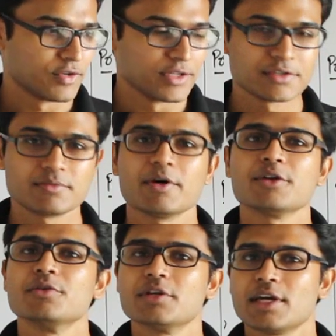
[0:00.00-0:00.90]
finished
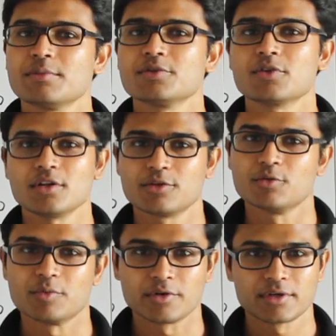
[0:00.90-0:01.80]
per unit time is called
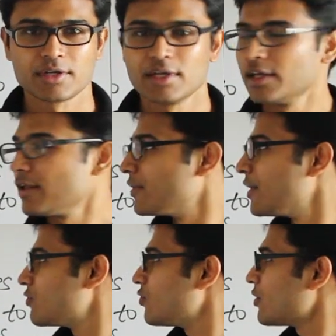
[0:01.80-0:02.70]
throughput.
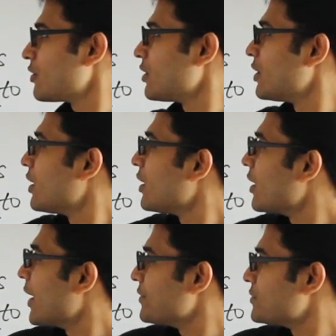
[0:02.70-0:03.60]
Therefore,
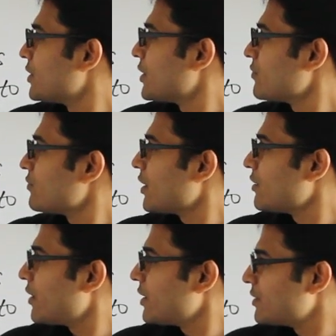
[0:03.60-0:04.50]
SJF
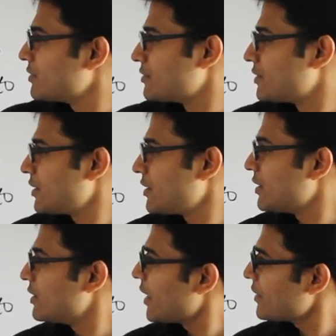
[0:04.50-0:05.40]
advantage is
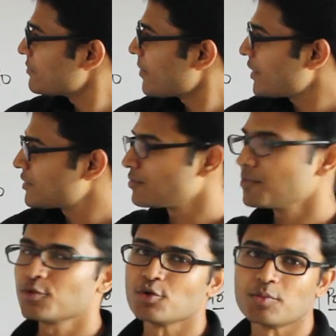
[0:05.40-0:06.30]
that it has
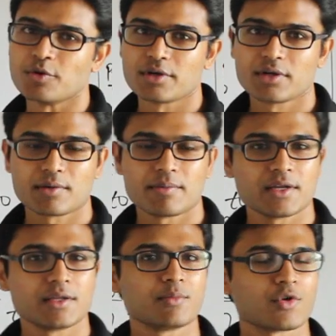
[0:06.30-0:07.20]
maximum throughput.
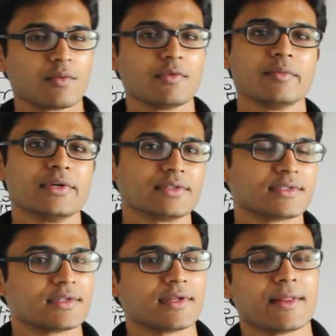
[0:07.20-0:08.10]
But the problem
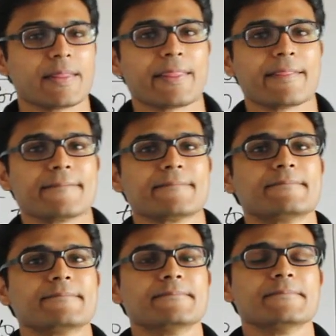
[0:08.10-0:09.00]
is,
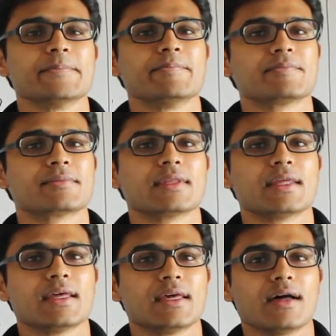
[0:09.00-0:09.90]

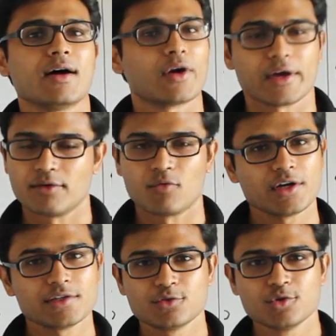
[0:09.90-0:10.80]

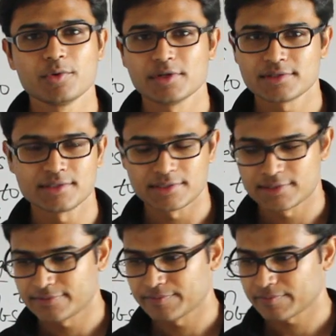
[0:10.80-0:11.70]
what is throughput is
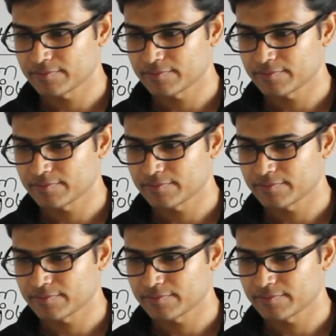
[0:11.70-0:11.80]
this?